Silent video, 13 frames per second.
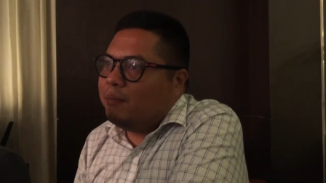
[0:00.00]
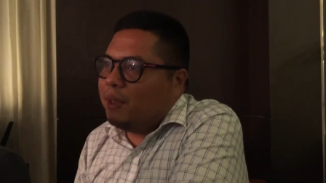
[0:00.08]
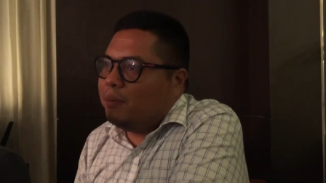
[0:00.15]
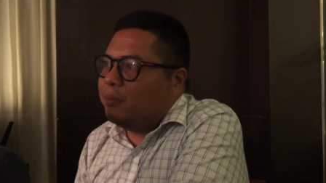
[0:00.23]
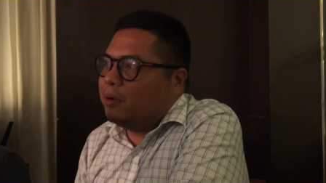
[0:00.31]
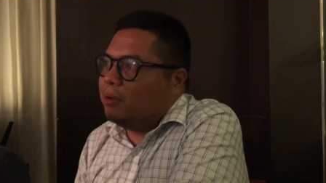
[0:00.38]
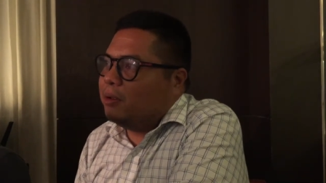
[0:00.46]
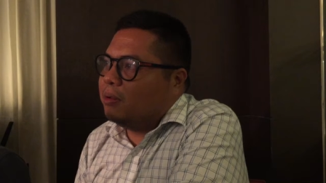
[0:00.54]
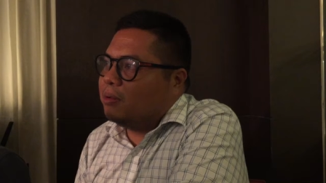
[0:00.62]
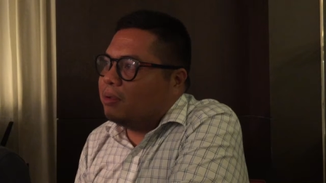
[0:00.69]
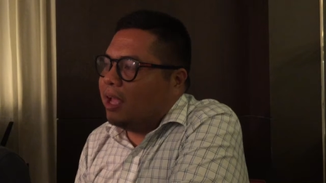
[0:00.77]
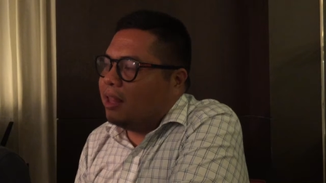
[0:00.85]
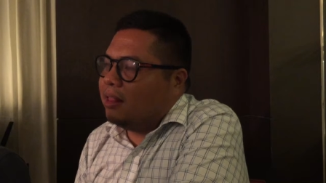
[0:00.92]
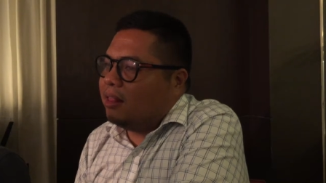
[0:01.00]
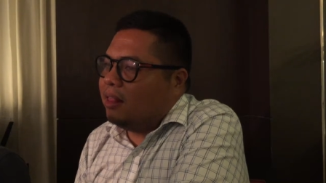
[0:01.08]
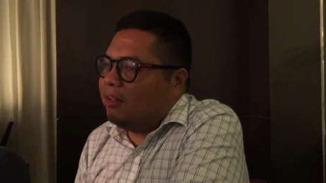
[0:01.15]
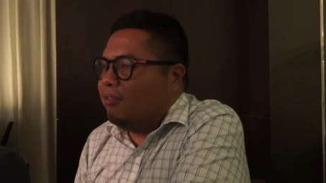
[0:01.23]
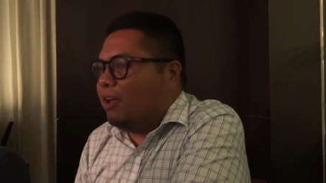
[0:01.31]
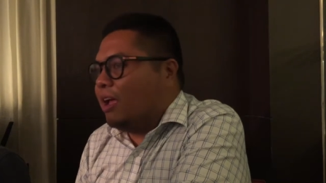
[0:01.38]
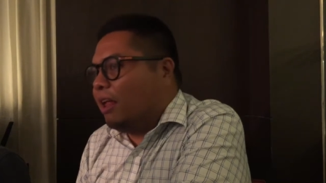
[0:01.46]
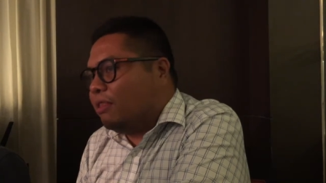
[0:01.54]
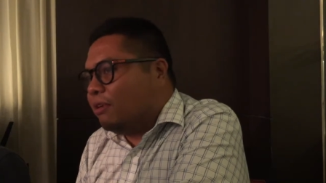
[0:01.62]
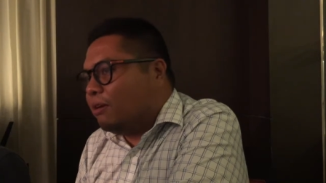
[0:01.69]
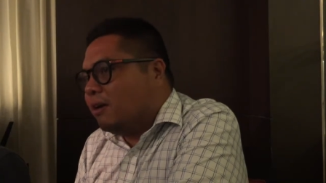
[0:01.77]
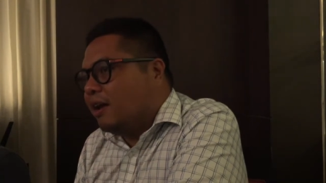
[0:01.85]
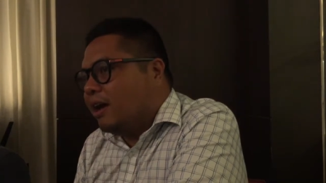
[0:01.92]
people living
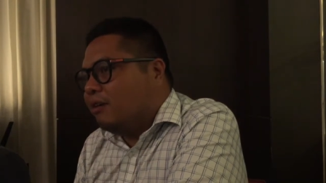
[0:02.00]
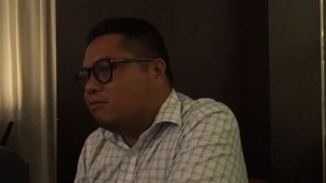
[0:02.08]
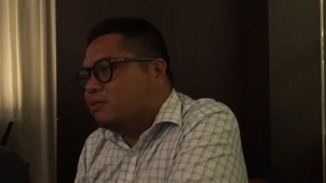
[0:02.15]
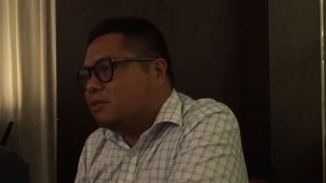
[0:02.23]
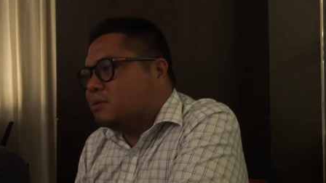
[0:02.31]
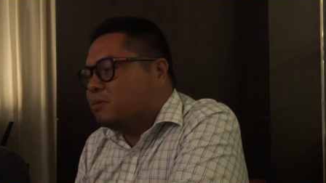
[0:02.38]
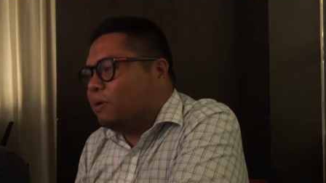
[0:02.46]
healthier lives.